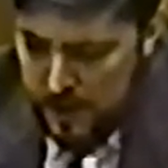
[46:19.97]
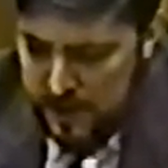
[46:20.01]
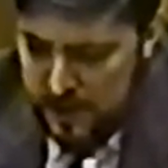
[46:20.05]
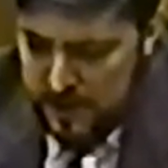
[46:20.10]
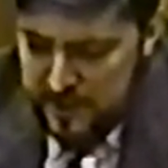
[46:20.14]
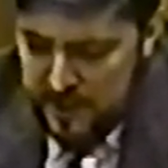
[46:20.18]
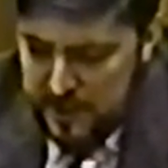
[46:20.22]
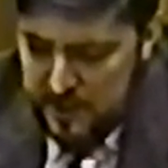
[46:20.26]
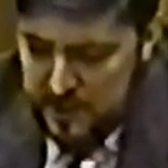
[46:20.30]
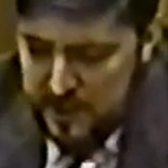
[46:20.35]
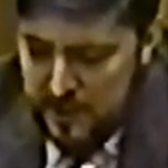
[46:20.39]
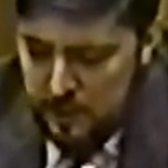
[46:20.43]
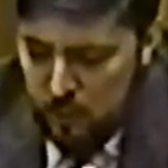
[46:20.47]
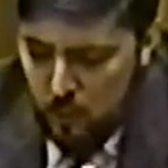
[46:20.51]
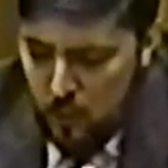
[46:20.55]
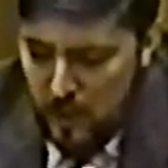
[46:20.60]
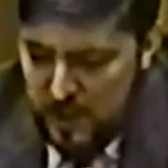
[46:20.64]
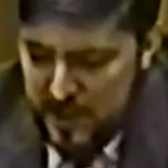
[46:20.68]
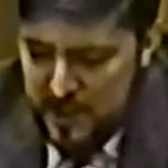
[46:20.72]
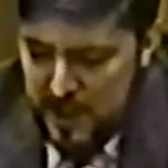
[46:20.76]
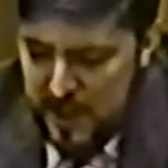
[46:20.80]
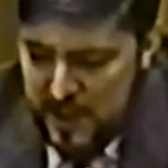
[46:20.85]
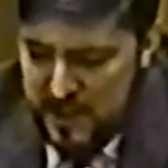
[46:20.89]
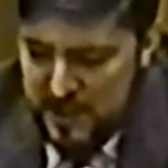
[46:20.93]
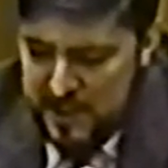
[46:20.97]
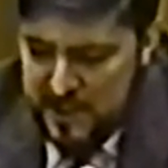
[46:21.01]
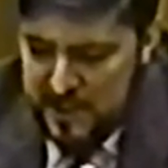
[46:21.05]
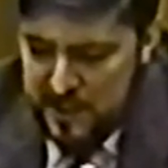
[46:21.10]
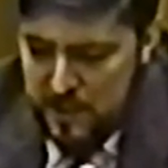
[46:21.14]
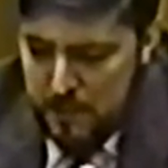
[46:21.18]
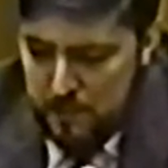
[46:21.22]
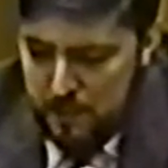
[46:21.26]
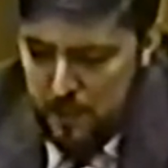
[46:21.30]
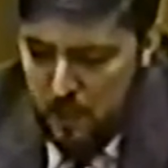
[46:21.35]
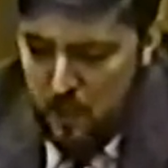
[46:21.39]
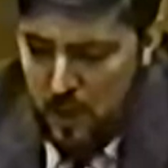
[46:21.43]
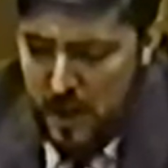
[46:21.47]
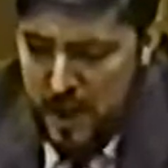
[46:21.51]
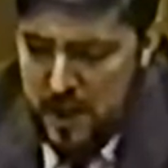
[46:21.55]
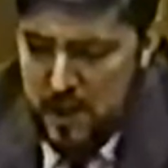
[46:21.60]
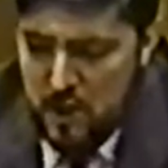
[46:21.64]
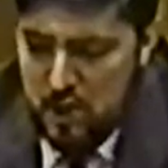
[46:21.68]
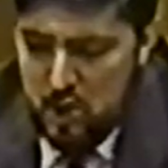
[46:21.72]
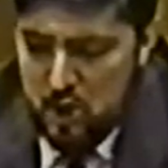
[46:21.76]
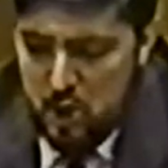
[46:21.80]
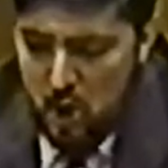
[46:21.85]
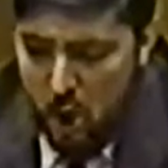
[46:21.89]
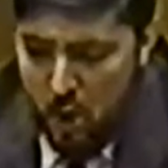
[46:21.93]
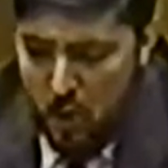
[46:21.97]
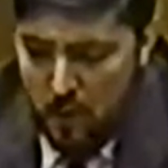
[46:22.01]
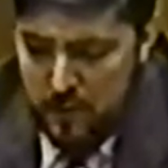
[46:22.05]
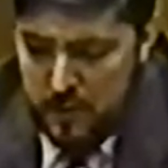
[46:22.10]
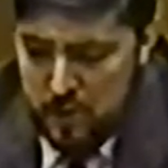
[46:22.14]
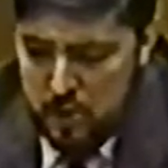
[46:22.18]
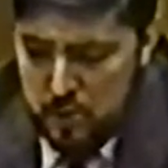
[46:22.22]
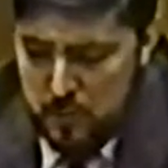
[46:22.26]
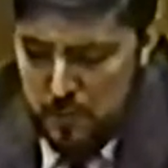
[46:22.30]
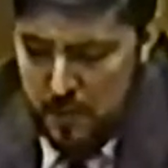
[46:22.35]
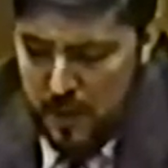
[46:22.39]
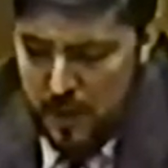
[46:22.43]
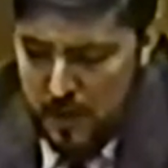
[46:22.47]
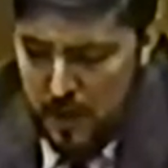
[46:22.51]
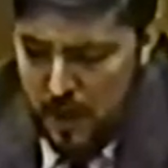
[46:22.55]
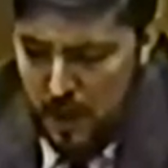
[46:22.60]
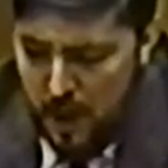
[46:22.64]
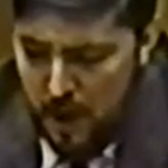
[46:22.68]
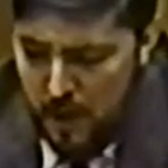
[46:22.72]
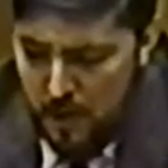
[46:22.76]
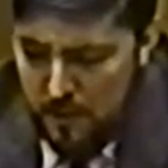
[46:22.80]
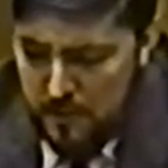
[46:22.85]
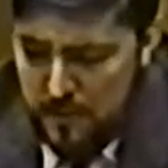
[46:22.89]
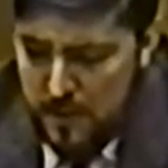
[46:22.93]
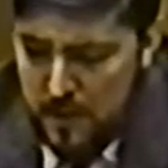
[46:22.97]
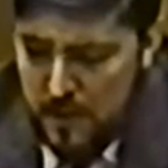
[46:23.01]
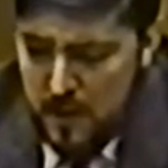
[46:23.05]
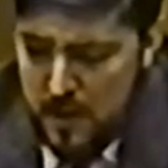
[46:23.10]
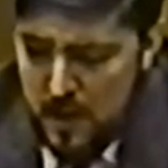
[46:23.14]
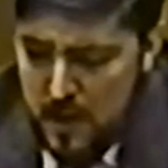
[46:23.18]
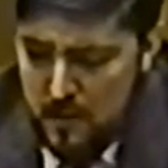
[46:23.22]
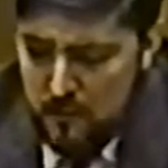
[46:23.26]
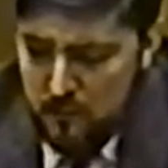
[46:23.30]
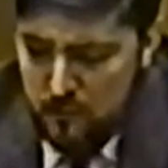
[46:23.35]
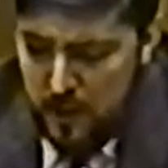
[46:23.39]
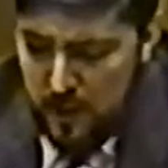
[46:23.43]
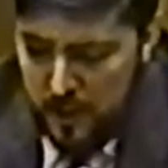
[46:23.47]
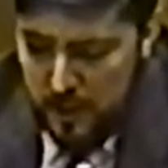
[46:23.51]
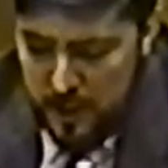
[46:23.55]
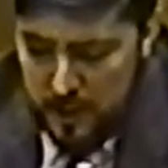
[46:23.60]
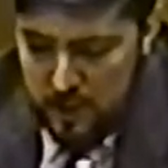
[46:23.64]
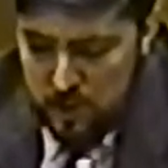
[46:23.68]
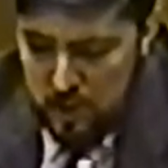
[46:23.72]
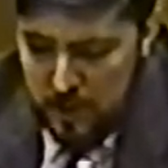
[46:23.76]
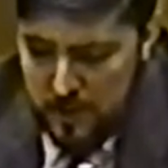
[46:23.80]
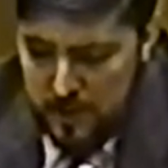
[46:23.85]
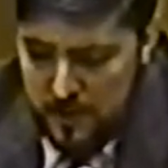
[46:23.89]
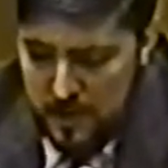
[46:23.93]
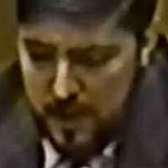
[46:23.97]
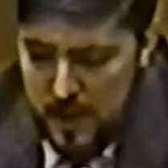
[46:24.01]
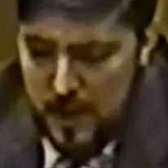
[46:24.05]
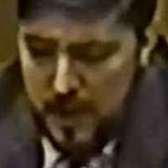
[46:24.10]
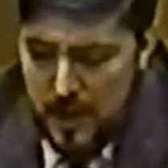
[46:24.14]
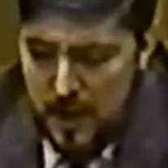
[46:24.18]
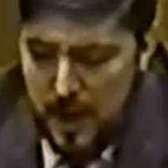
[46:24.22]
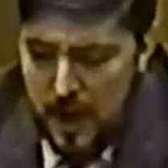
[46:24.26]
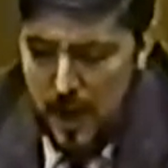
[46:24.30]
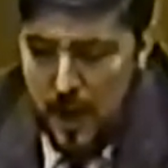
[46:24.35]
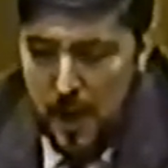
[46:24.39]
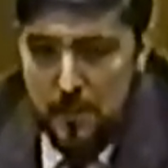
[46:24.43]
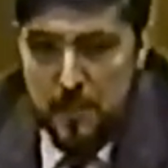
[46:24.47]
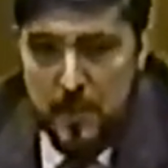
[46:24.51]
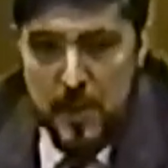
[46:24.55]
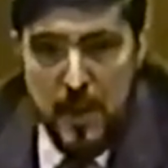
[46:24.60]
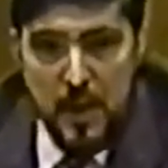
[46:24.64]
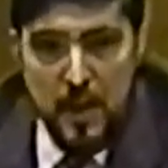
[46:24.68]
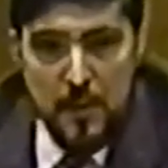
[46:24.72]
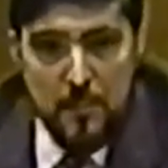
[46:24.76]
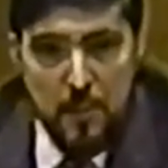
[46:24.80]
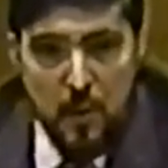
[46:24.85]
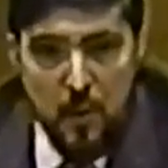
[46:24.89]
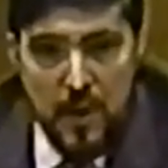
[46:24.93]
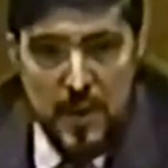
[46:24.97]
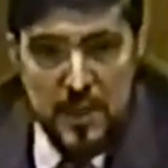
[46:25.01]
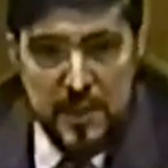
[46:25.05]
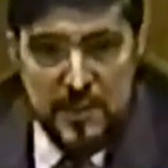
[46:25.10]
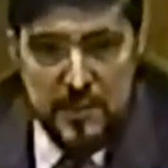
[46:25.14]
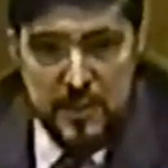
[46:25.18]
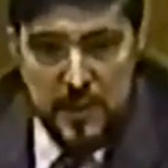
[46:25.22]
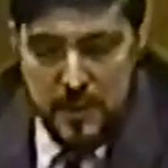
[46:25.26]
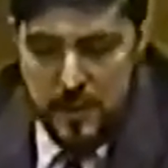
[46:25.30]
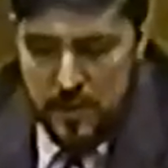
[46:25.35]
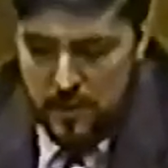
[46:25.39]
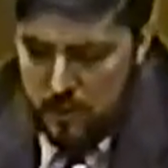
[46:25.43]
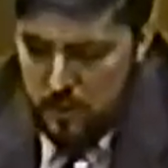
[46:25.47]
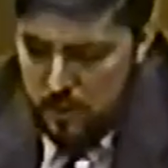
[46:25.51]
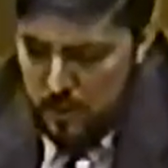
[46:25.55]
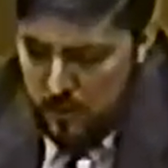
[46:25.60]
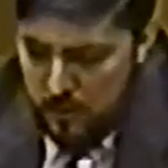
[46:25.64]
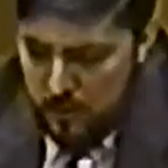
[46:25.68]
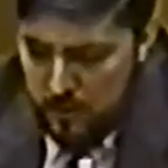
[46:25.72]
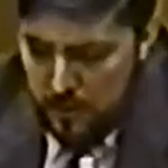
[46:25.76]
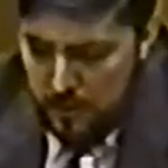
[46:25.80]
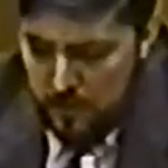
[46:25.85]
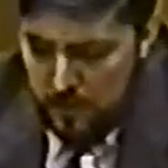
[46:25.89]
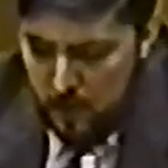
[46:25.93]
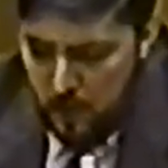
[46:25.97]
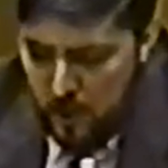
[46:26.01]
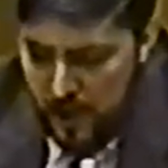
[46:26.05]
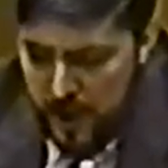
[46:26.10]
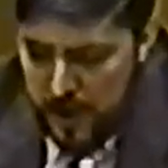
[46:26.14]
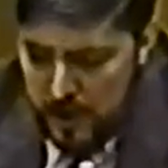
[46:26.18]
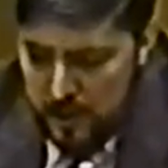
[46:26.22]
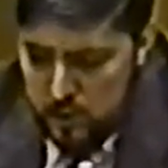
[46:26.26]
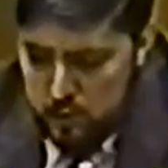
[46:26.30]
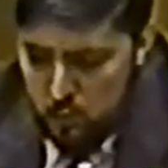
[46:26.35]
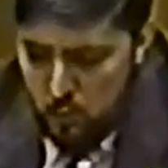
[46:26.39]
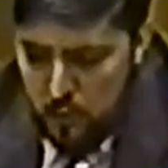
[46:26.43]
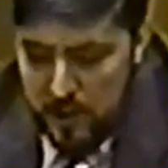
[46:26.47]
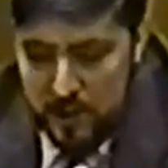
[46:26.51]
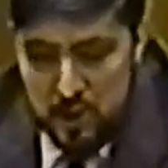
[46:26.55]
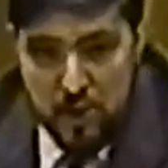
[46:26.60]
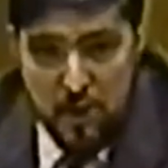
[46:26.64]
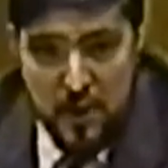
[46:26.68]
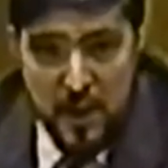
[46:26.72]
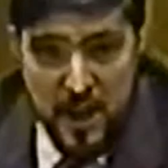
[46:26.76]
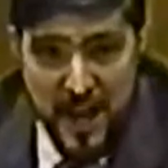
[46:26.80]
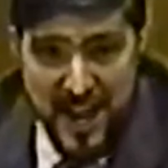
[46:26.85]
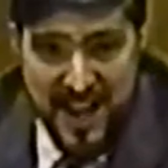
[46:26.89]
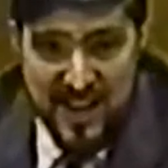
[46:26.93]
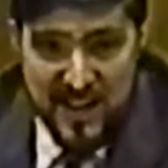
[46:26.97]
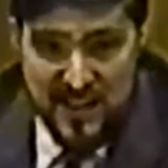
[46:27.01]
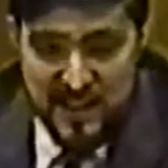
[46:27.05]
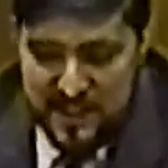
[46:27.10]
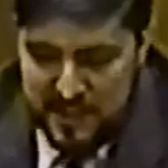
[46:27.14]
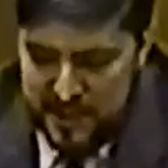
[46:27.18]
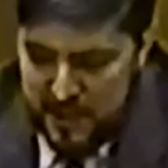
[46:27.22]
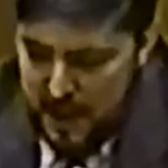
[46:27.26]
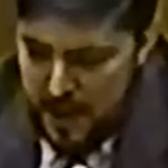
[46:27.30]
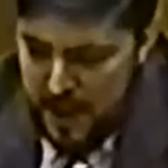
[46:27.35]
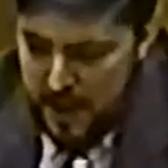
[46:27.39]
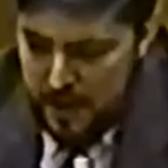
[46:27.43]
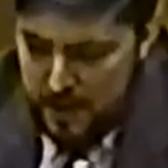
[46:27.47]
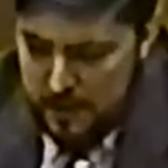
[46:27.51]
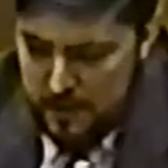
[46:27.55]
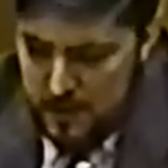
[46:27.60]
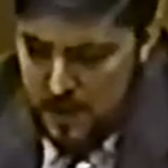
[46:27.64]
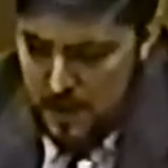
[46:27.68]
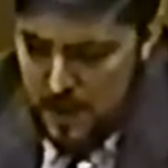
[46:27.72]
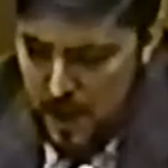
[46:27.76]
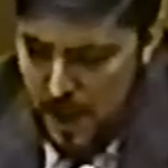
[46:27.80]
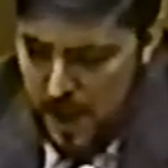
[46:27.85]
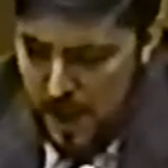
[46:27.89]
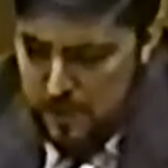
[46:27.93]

This is, was a simple acknowledgement of religion uh, being placed into the pledge, which then said,